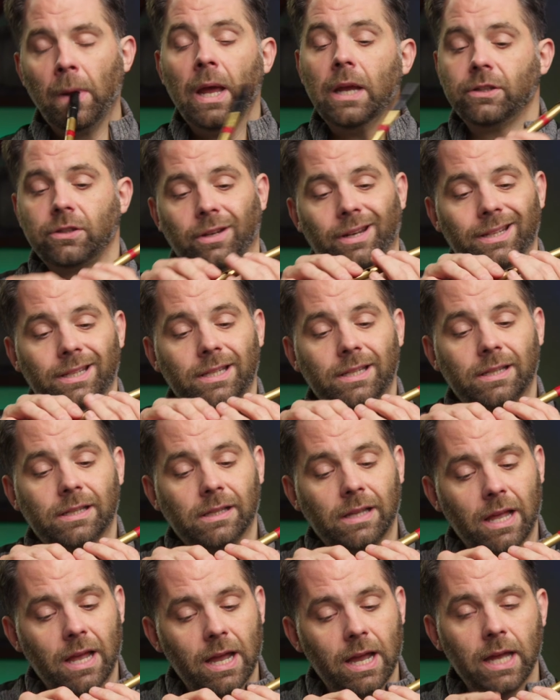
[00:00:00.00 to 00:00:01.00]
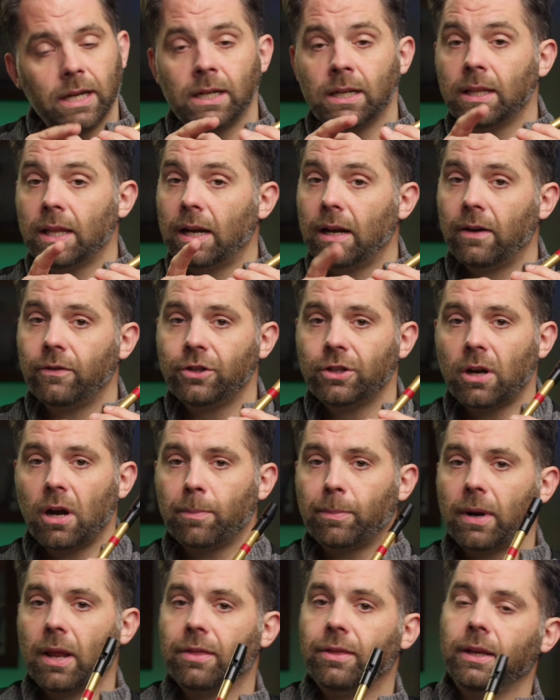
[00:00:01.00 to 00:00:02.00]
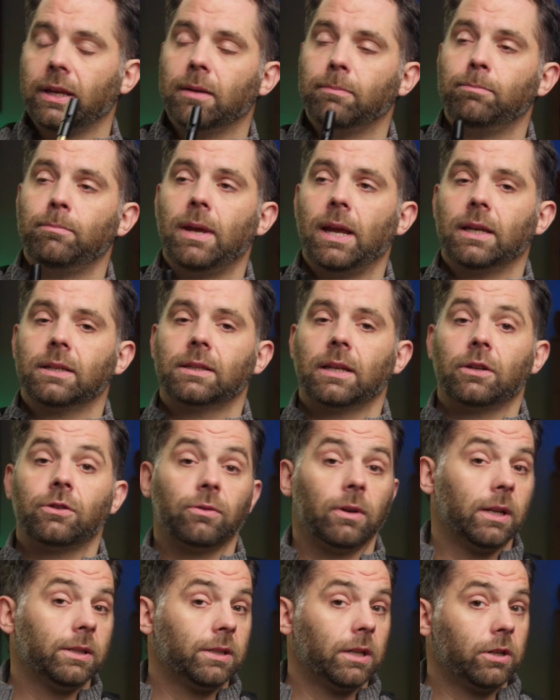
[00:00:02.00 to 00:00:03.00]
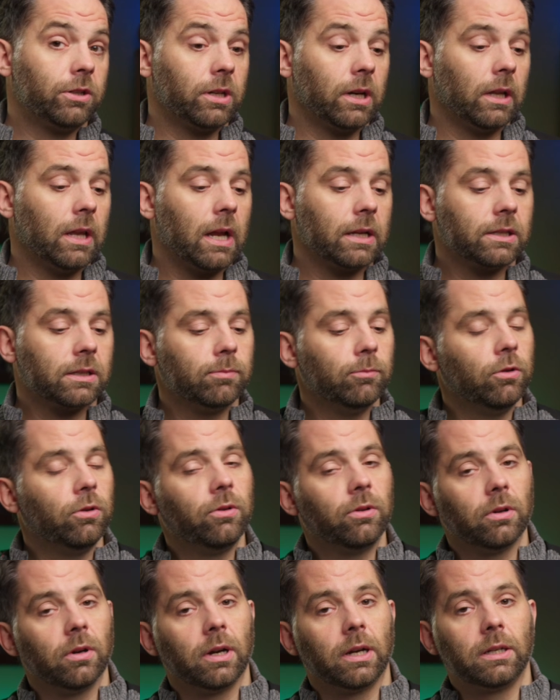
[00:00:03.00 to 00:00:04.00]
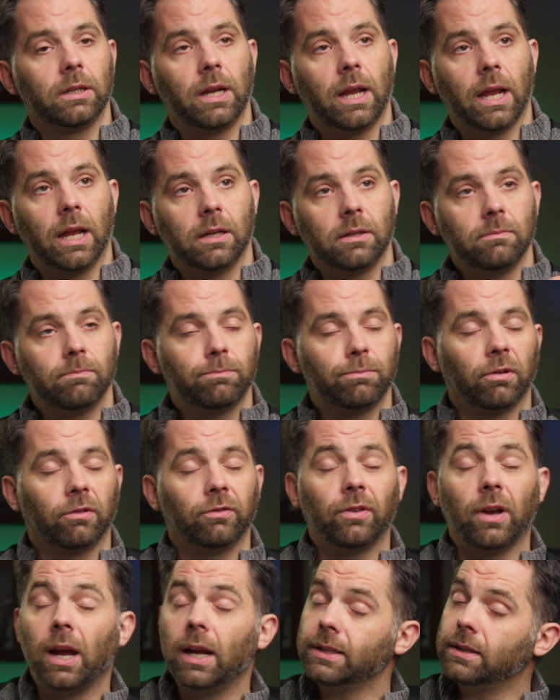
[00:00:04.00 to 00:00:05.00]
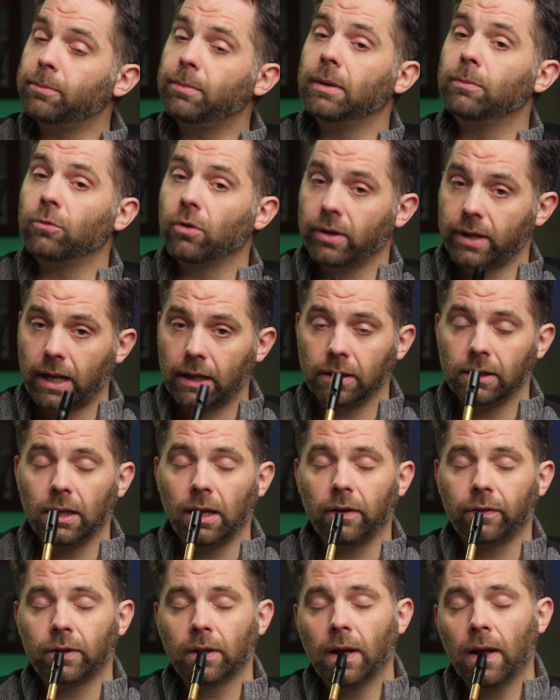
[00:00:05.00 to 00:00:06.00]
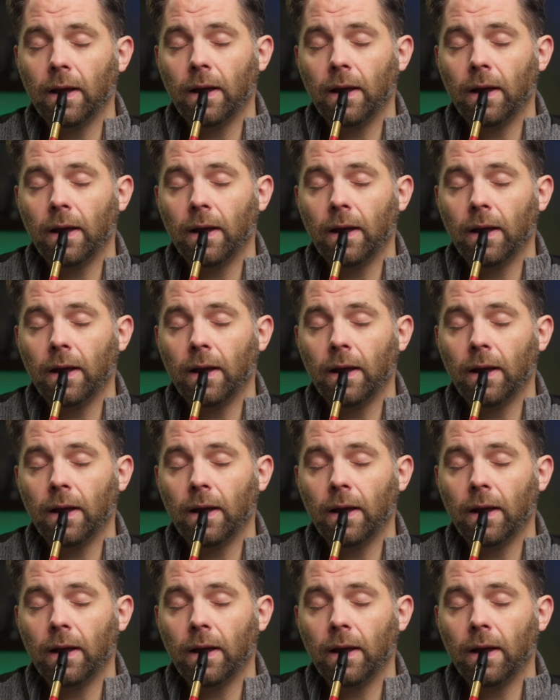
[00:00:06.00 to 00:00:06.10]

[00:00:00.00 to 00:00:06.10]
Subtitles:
So you can slide into that F sharp, and I think it makes that transition a lot smoother and provides a bit more of that lift.